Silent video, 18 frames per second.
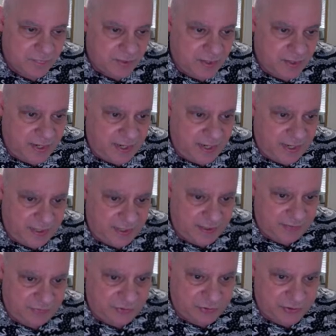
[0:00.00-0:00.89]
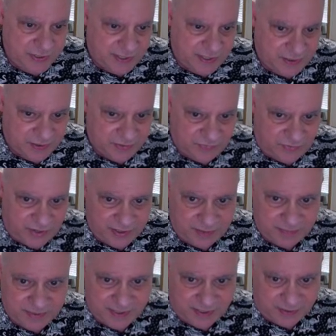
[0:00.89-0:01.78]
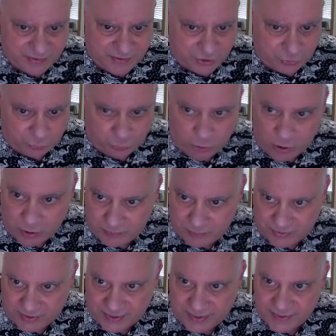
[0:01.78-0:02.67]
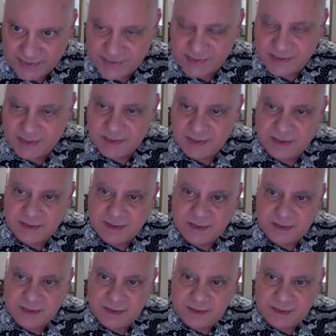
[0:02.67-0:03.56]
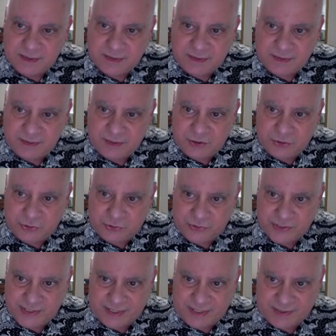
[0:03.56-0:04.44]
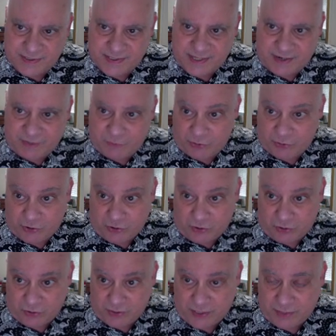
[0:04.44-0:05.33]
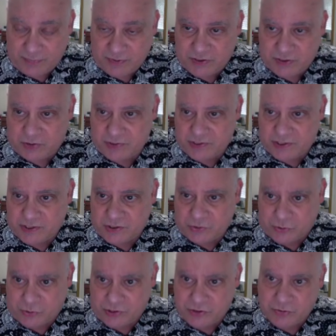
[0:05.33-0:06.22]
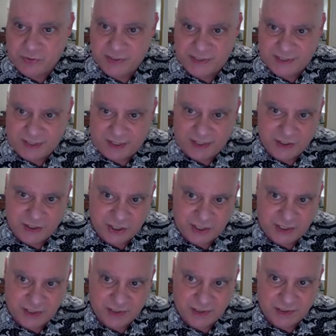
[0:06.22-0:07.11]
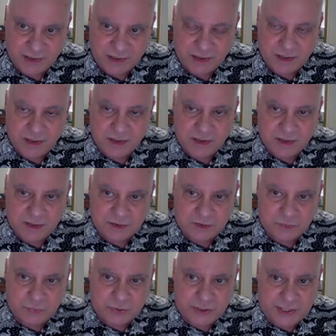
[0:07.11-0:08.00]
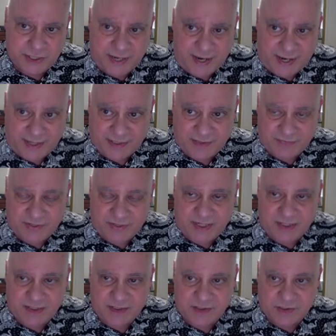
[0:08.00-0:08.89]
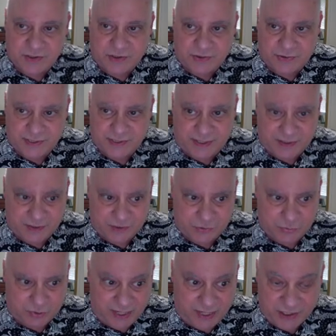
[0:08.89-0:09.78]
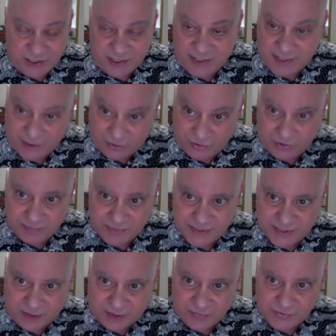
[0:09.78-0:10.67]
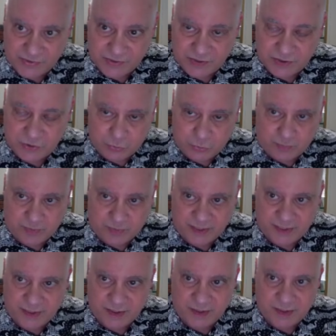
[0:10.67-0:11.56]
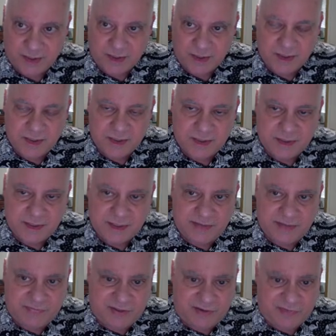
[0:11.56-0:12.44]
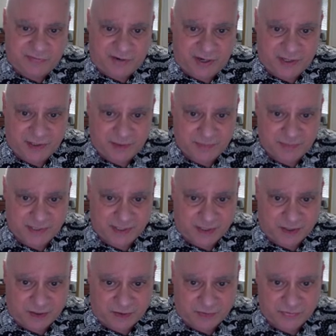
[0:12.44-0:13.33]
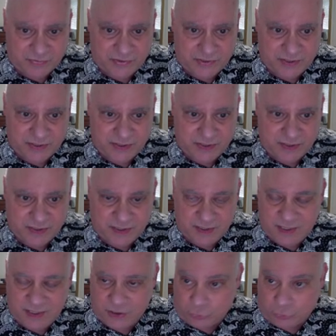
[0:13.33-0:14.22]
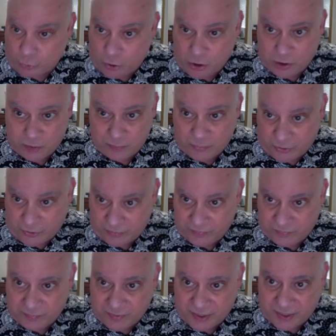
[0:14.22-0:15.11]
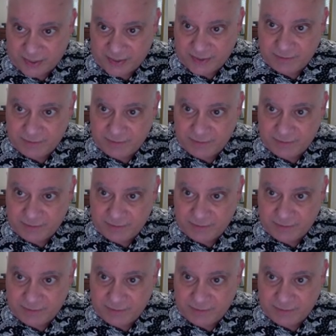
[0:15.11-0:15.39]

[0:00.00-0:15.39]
And if your cells find themselves in the wrong place, your cells have what are called apoptosis or suicide genes, which they activate. So your cells will actually kill themselves normally if they find themselves in the wrong part of the body.